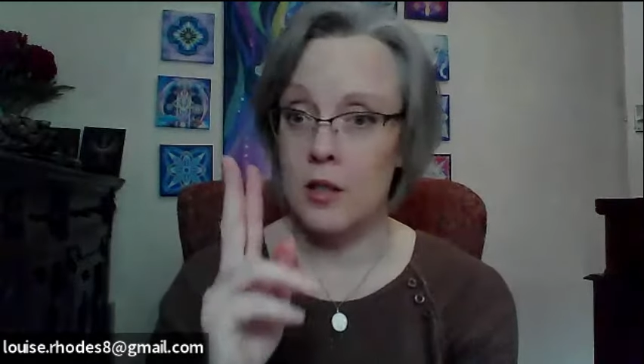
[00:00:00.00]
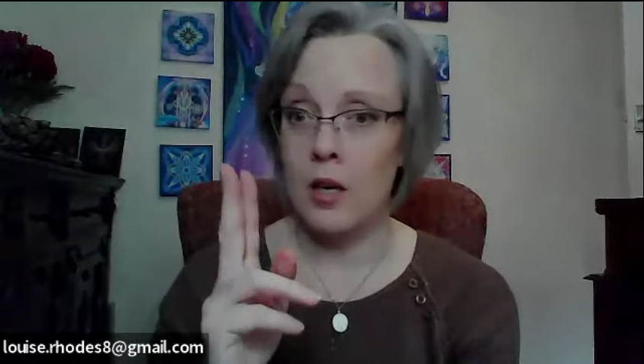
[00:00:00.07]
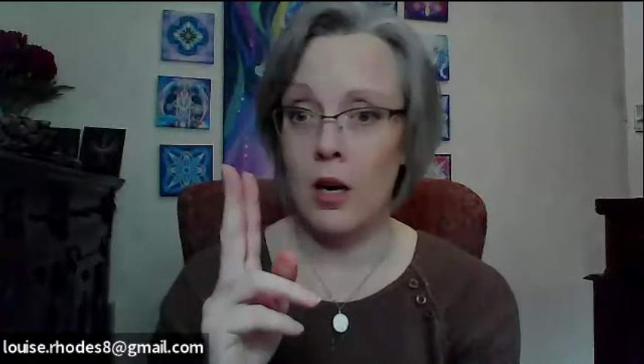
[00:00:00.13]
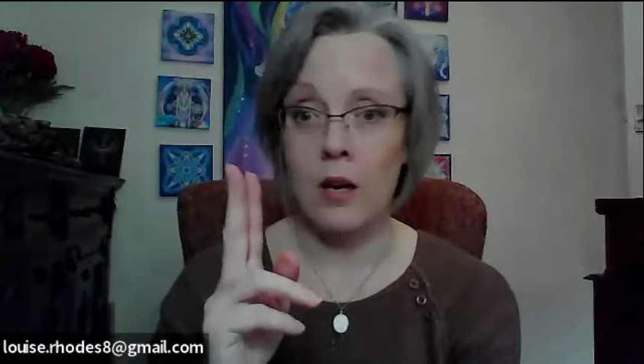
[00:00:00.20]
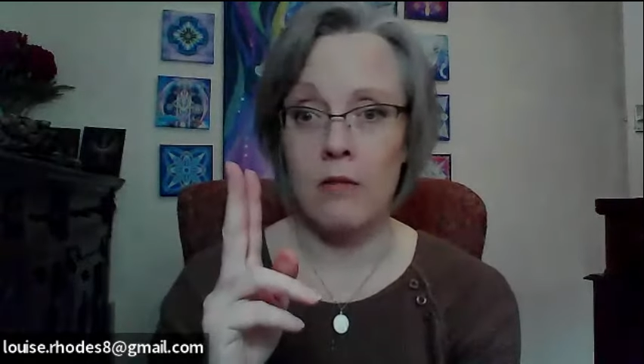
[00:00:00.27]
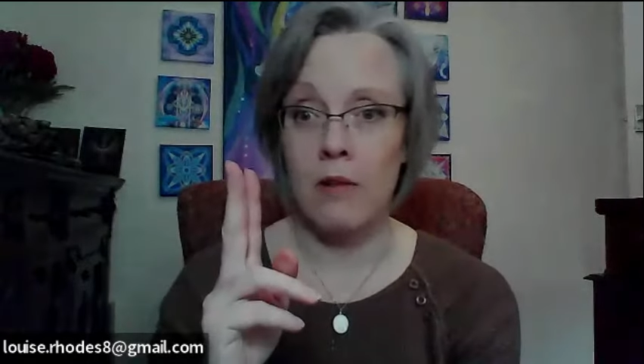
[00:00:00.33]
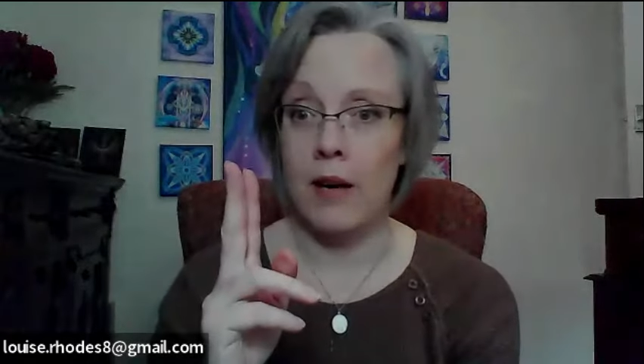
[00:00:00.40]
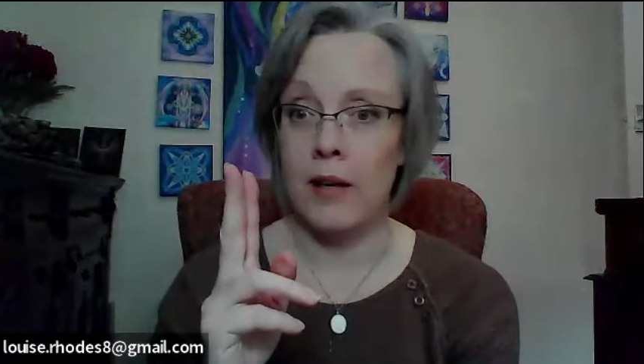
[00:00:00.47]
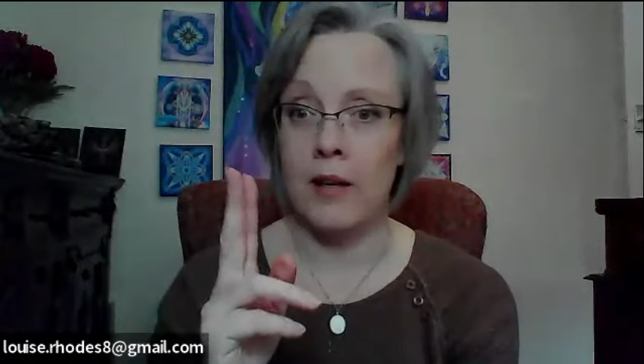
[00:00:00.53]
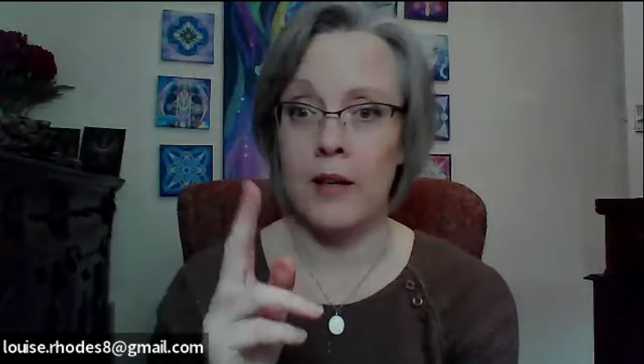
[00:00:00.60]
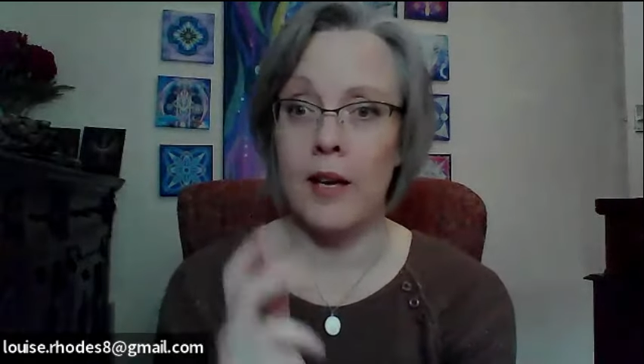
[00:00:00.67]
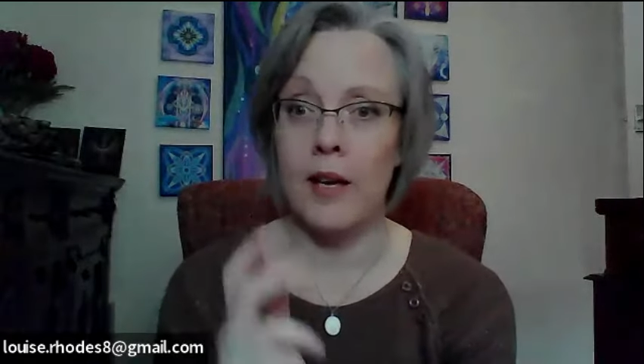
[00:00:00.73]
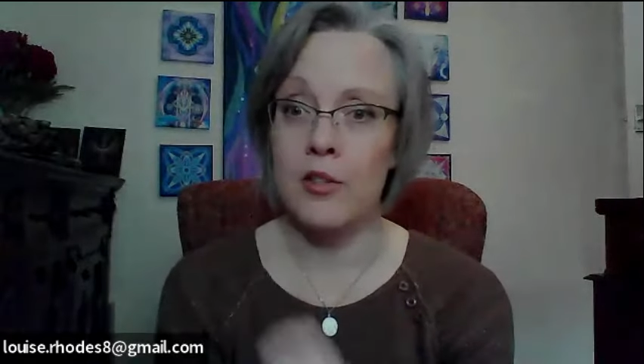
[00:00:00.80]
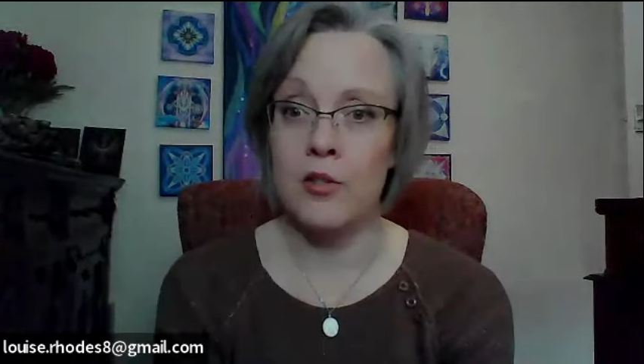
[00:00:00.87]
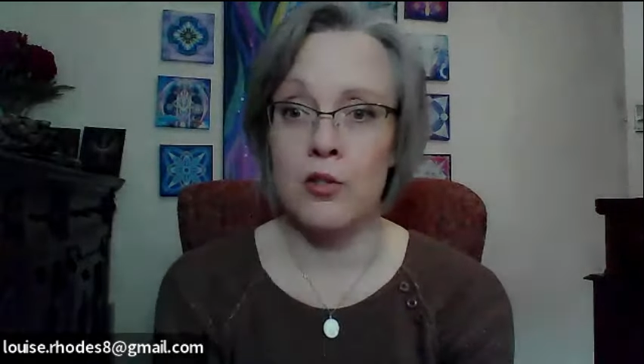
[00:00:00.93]
direct
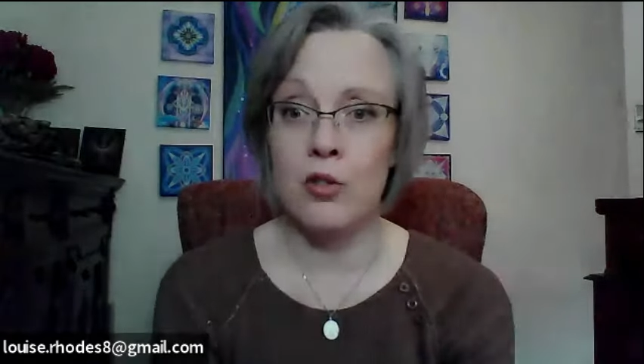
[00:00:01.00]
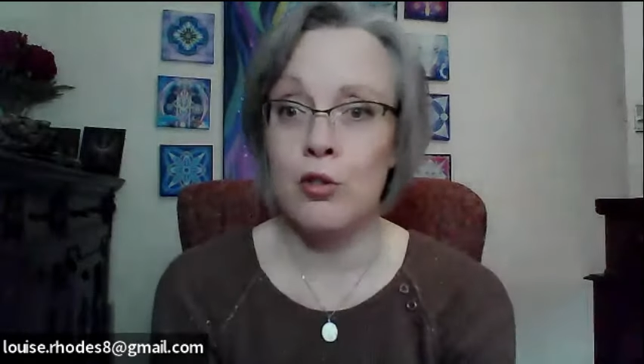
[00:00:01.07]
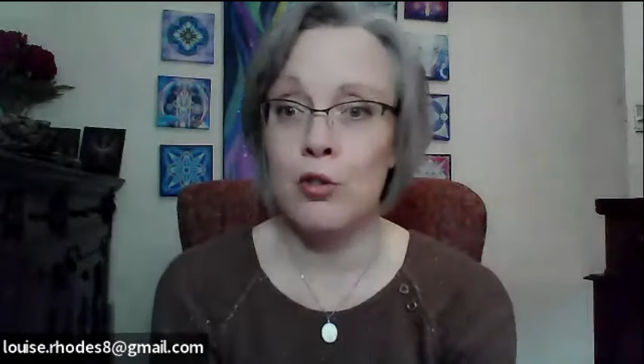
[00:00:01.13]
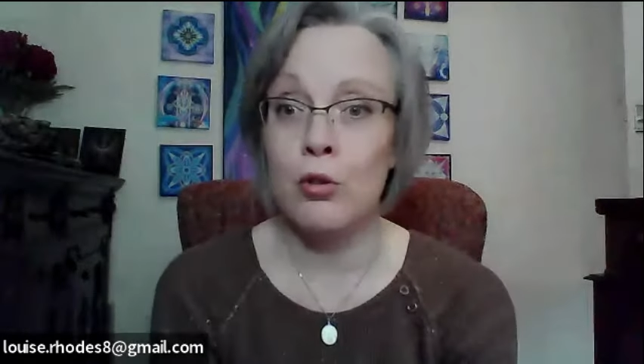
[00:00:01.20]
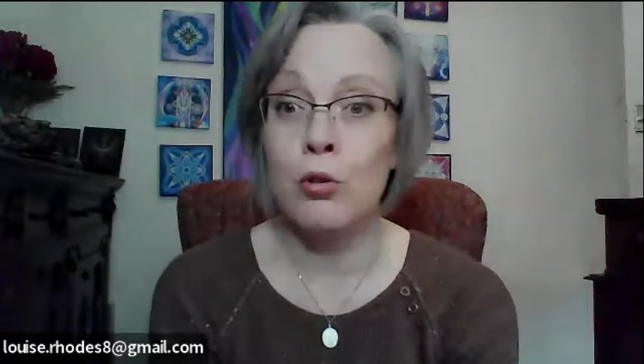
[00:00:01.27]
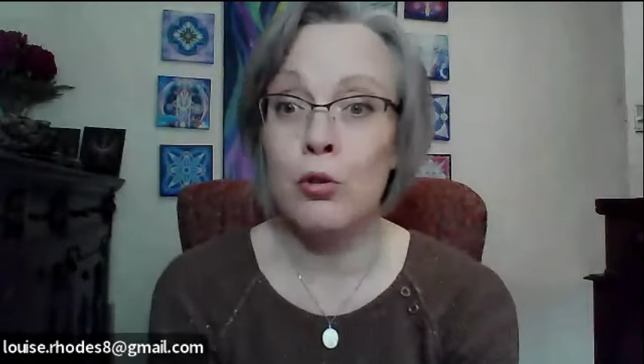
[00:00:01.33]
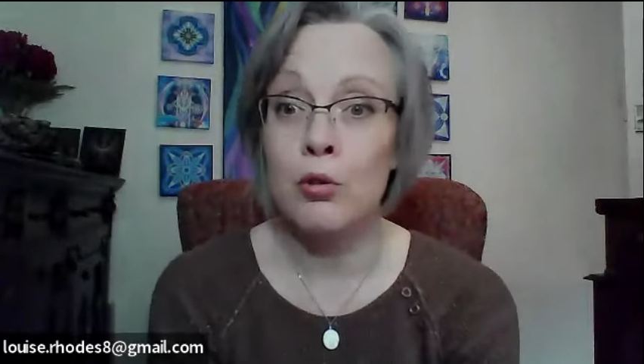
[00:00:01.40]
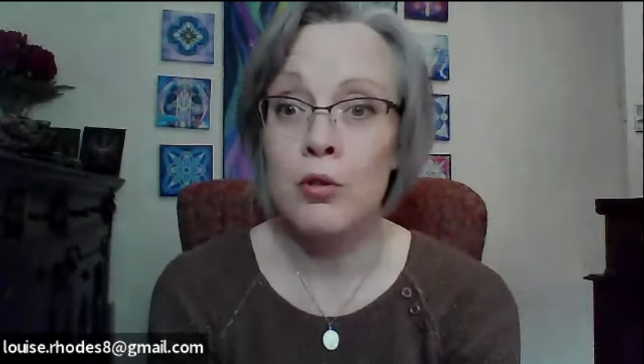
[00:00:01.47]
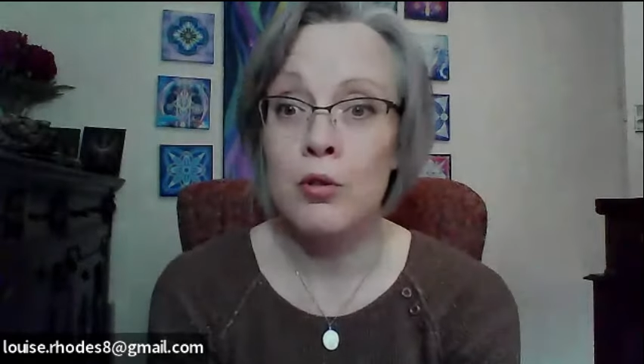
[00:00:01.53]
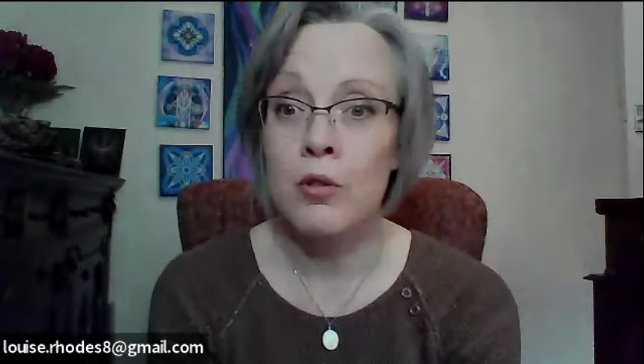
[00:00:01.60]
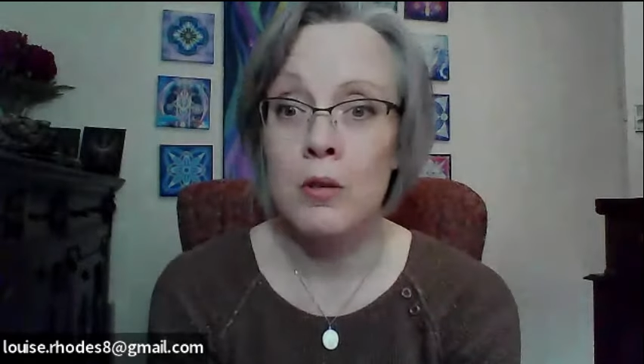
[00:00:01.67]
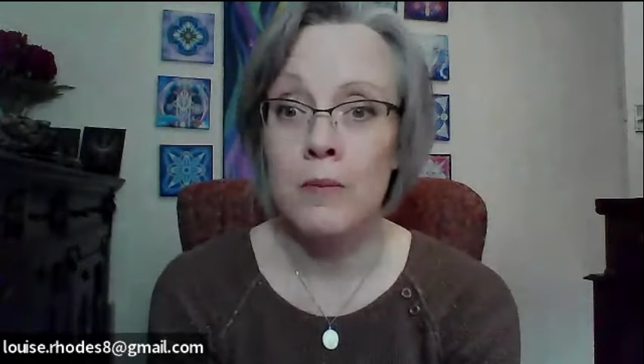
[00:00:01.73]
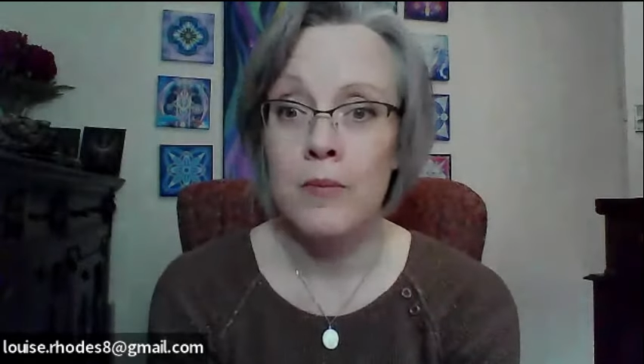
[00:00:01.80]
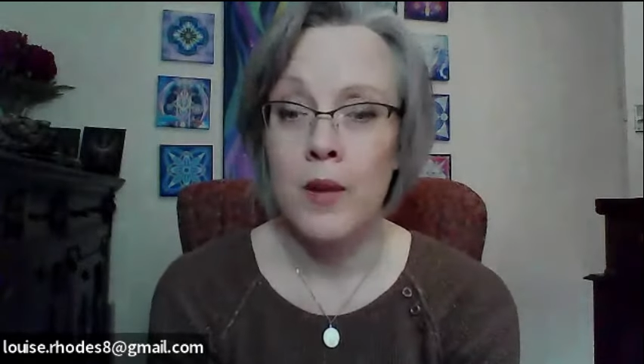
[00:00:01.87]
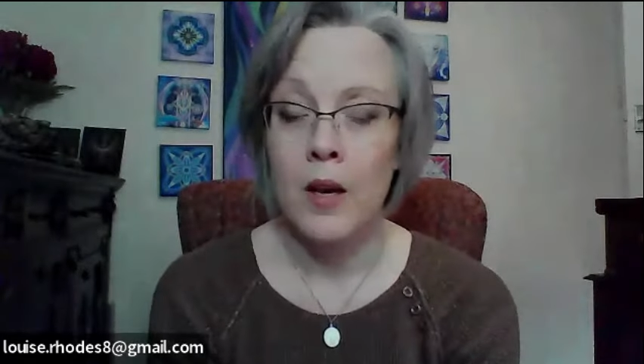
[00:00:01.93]
connection to
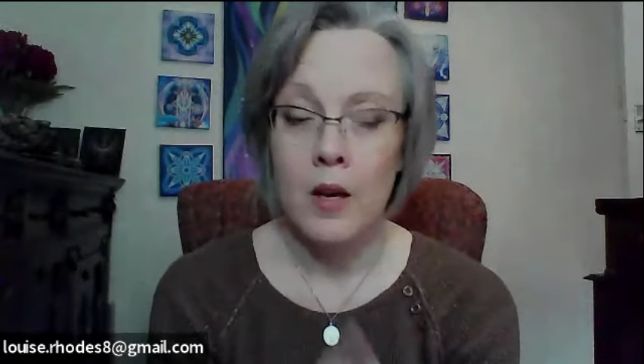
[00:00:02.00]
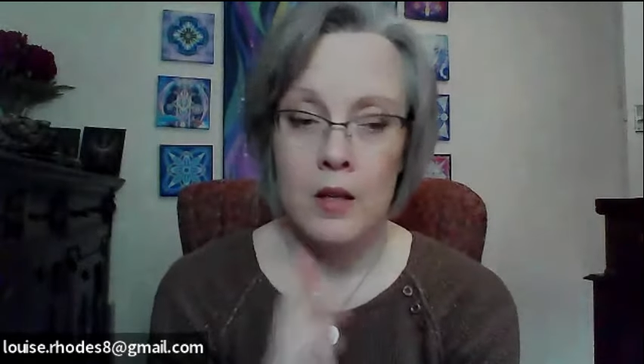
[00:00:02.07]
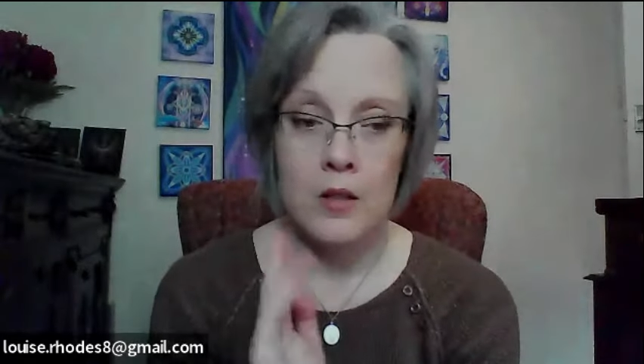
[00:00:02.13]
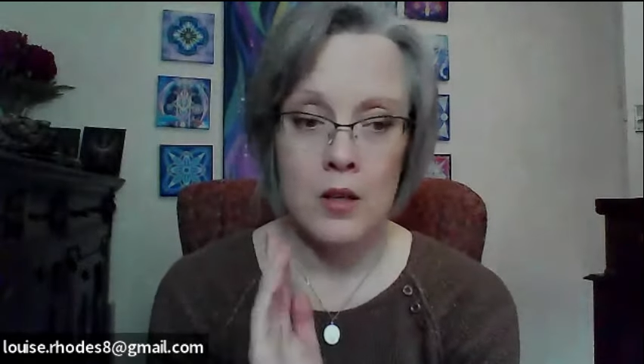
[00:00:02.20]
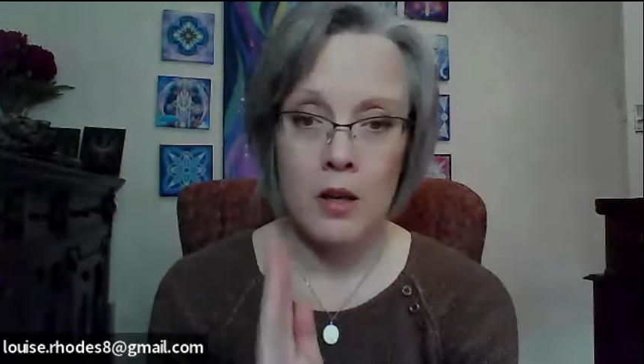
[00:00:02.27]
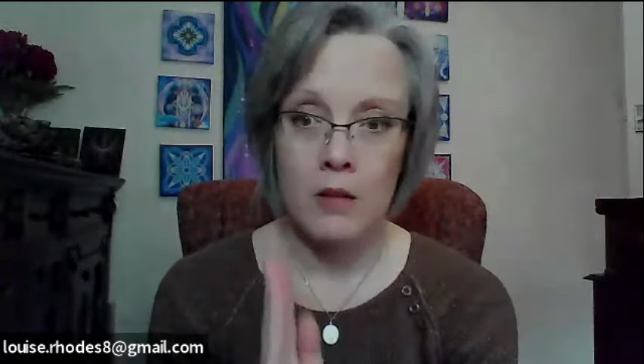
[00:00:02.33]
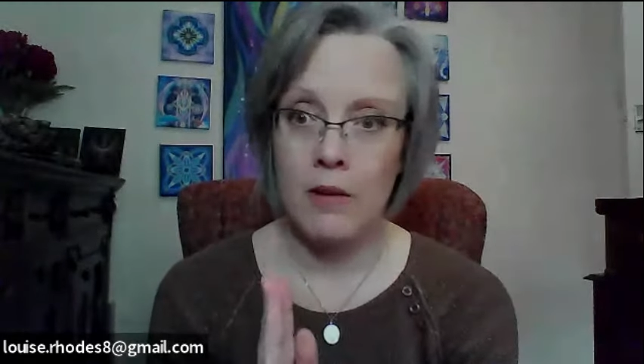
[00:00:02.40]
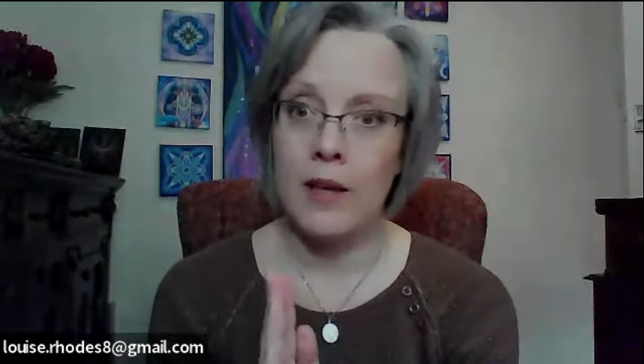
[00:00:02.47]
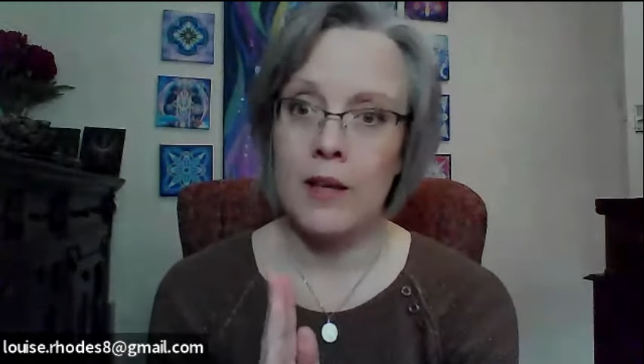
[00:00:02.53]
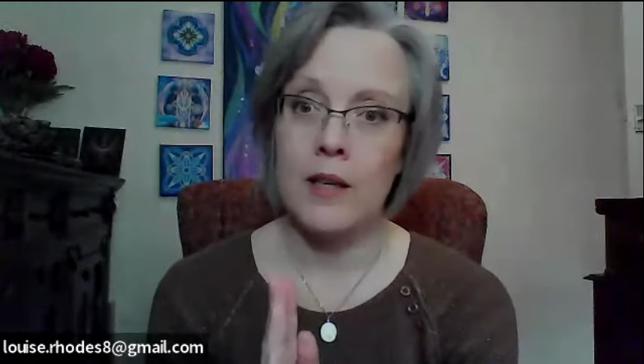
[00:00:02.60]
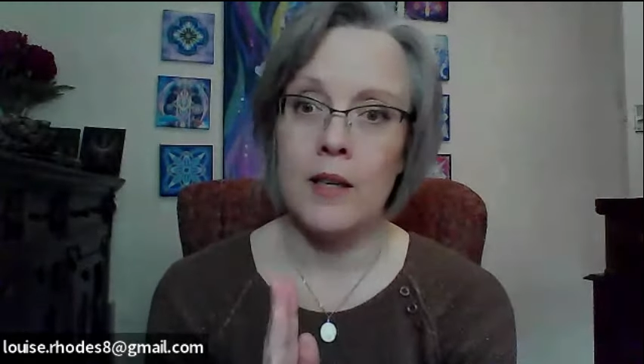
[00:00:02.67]
source, direct